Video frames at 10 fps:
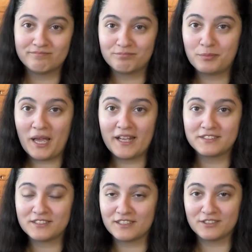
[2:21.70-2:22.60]

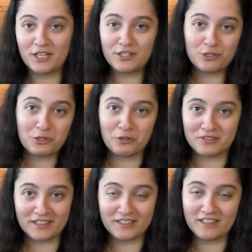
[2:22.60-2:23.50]
pants and a shirt
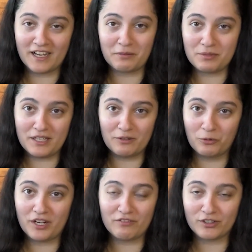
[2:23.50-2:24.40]
that can kind of be in
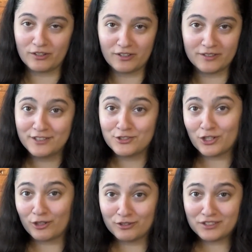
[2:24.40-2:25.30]
whatever
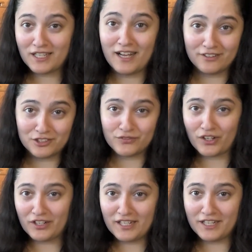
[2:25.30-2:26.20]
genre style, just
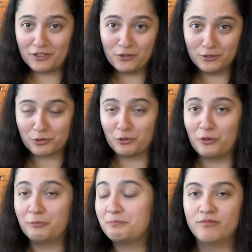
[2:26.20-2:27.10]
very kind of
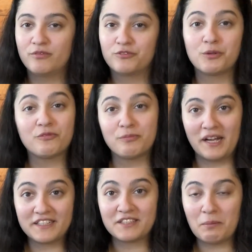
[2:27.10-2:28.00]
neutral. For
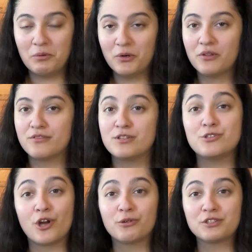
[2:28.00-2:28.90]
my example, the
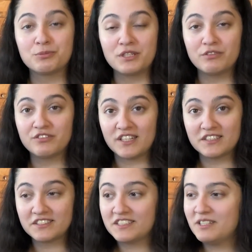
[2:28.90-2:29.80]
genre is medieval
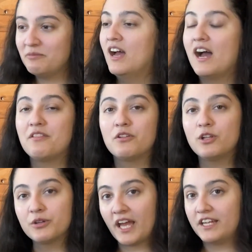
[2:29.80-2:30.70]
fantasy, and the
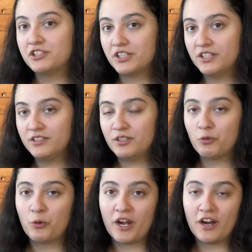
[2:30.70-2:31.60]
location
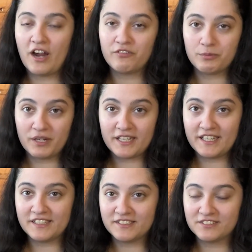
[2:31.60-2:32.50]
where everybody
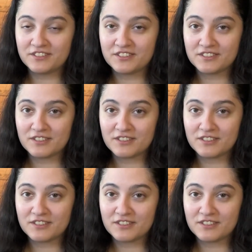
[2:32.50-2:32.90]
is